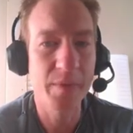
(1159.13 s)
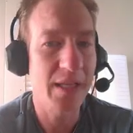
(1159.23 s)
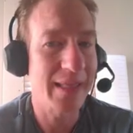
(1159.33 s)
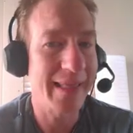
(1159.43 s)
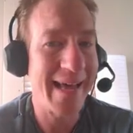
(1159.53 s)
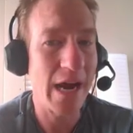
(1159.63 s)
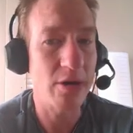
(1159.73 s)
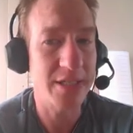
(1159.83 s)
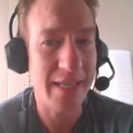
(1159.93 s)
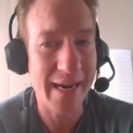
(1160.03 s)
led
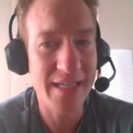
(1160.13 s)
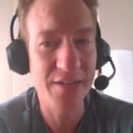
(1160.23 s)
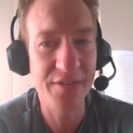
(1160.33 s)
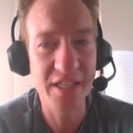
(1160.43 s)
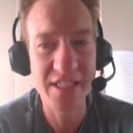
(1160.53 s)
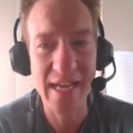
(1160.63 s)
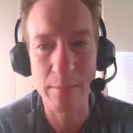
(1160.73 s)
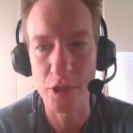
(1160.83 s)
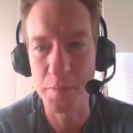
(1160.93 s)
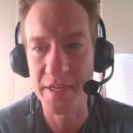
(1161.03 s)
our scientific
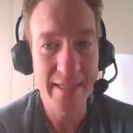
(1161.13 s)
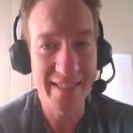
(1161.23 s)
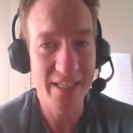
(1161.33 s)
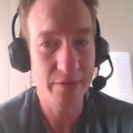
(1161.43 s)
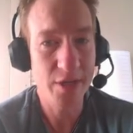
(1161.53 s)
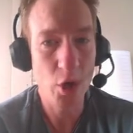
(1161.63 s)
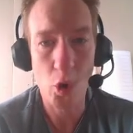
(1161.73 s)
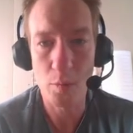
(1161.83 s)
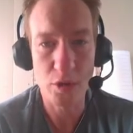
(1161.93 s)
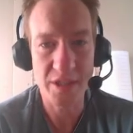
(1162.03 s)
establishment during
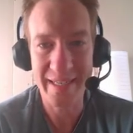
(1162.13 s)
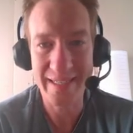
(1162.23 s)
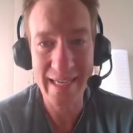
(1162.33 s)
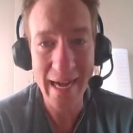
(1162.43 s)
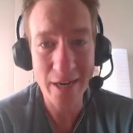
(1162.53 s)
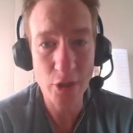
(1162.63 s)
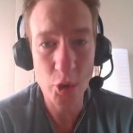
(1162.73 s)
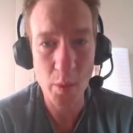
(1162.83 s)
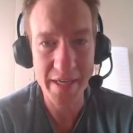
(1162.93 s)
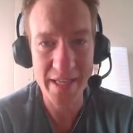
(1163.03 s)
almost the entire
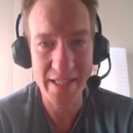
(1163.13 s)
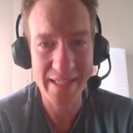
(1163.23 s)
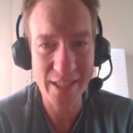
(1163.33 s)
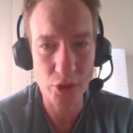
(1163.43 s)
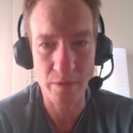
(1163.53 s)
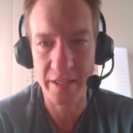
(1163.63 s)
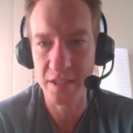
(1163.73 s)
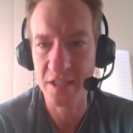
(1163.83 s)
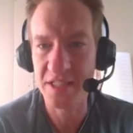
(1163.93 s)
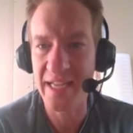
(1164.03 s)
20th
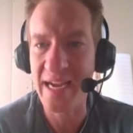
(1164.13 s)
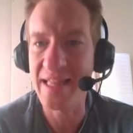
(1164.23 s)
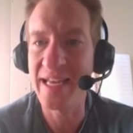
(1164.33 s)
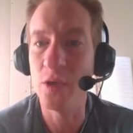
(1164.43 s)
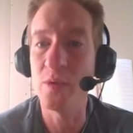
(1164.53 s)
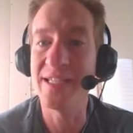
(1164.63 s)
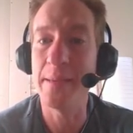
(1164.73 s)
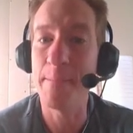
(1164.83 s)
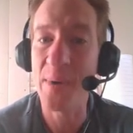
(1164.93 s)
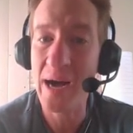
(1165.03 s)
century to say that it was
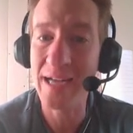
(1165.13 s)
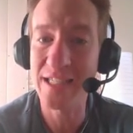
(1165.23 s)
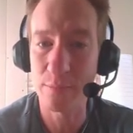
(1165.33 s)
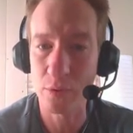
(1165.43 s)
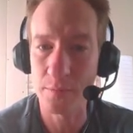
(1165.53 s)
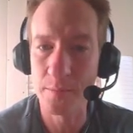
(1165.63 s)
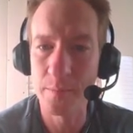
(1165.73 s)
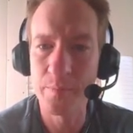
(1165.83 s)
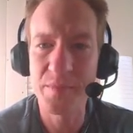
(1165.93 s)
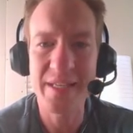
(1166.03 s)
impossible,
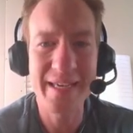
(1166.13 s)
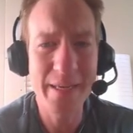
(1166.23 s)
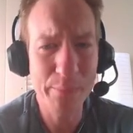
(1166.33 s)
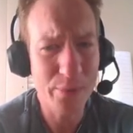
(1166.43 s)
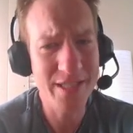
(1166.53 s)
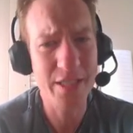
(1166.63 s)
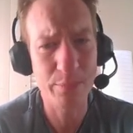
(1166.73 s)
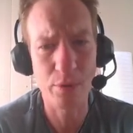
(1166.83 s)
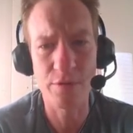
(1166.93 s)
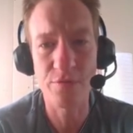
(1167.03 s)
in
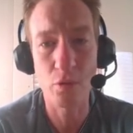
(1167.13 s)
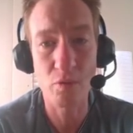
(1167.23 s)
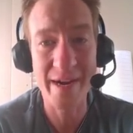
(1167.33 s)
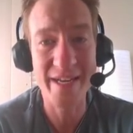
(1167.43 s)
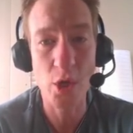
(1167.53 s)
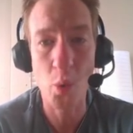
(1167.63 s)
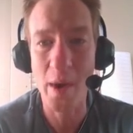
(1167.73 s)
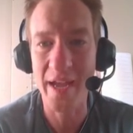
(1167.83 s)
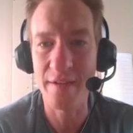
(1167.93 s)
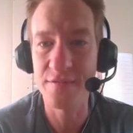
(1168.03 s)
principle, for radio
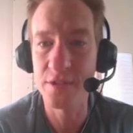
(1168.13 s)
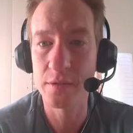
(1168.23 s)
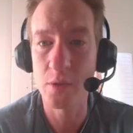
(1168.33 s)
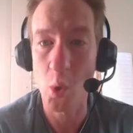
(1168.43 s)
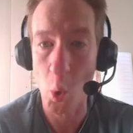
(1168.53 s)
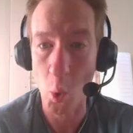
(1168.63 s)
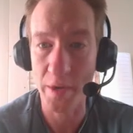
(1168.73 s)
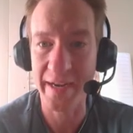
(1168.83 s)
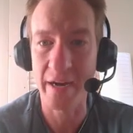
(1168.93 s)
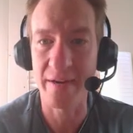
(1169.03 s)
waves,
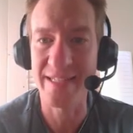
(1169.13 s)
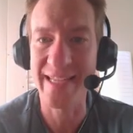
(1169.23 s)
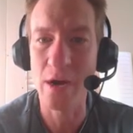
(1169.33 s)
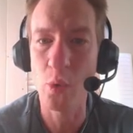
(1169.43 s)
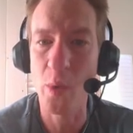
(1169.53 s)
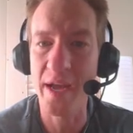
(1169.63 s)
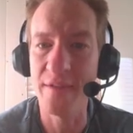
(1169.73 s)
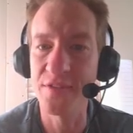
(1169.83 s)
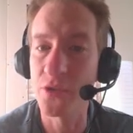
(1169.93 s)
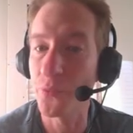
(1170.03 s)
ordinary sound
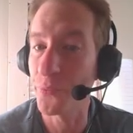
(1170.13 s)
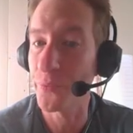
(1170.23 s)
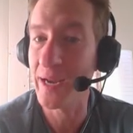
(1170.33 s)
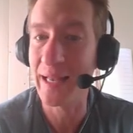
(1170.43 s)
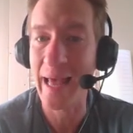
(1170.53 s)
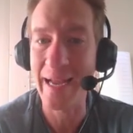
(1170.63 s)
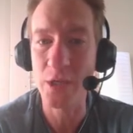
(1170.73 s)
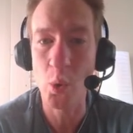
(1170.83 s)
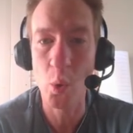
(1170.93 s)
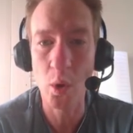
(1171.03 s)
waves, red
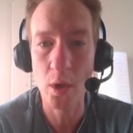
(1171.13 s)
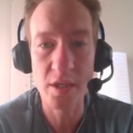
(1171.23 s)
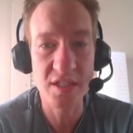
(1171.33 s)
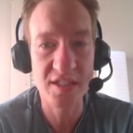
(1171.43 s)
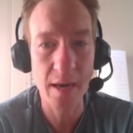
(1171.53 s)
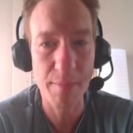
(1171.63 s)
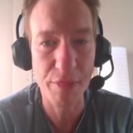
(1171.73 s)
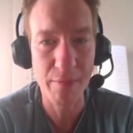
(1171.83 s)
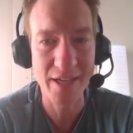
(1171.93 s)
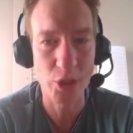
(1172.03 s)
light, or
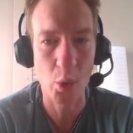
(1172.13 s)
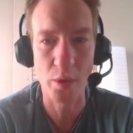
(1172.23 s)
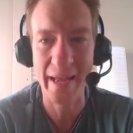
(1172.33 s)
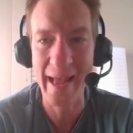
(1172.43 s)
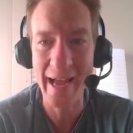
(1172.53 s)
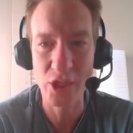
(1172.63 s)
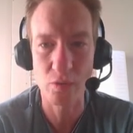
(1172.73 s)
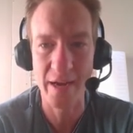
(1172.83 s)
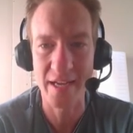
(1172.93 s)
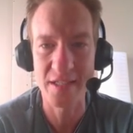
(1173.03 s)
sub-threshold
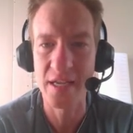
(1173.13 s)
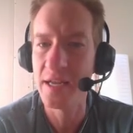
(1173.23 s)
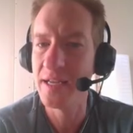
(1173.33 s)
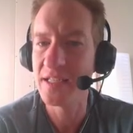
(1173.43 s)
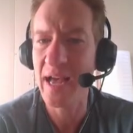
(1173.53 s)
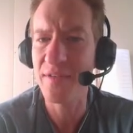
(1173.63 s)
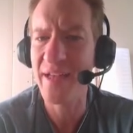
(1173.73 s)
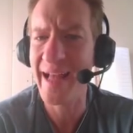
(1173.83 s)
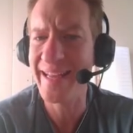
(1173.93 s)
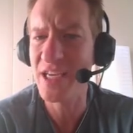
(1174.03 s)
X-rays to have
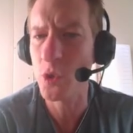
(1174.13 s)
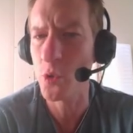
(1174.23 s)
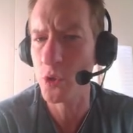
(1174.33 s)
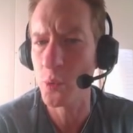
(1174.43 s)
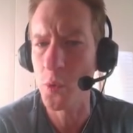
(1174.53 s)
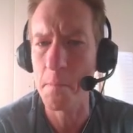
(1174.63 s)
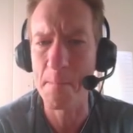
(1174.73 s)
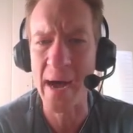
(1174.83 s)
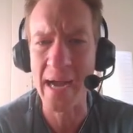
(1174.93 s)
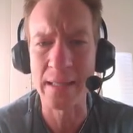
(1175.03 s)
any quote-unquote
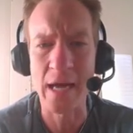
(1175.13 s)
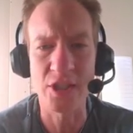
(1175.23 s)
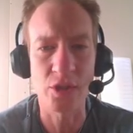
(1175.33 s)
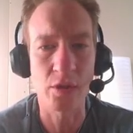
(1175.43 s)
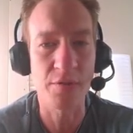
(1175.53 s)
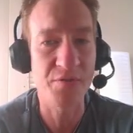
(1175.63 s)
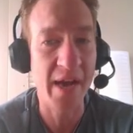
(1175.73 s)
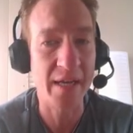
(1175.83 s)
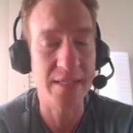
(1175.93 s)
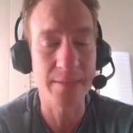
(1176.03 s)
biological
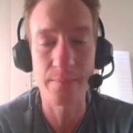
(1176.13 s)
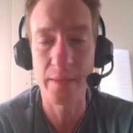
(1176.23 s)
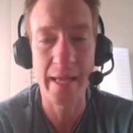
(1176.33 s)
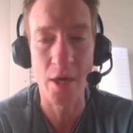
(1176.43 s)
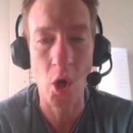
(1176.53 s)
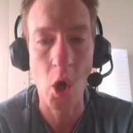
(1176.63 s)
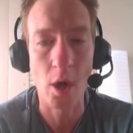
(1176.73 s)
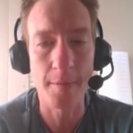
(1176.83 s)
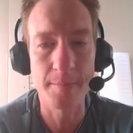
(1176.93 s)
effects at all.